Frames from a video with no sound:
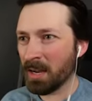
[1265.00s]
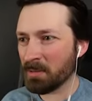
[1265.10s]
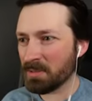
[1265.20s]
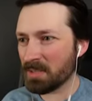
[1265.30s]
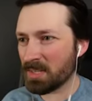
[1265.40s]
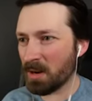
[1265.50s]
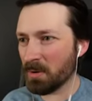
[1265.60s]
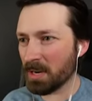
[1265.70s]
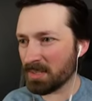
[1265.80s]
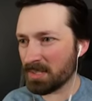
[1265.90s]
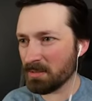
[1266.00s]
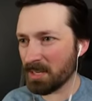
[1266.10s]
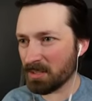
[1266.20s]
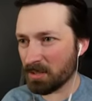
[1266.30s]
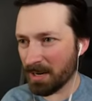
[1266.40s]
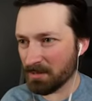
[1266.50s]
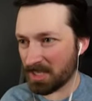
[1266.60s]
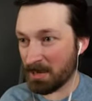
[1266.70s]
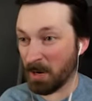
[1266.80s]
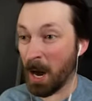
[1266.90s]
How are things going? I still got the
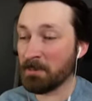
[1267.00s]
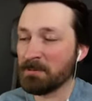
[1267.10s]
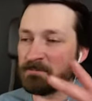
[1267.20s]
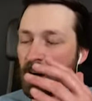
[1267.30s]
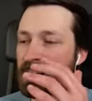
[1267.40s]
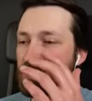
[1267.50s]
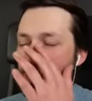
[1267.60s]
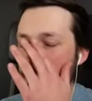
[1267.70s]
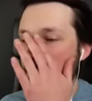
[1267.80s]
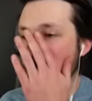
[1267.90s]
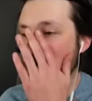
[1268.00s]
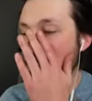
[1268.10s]
groundskeeper up and running. Jesus, I'm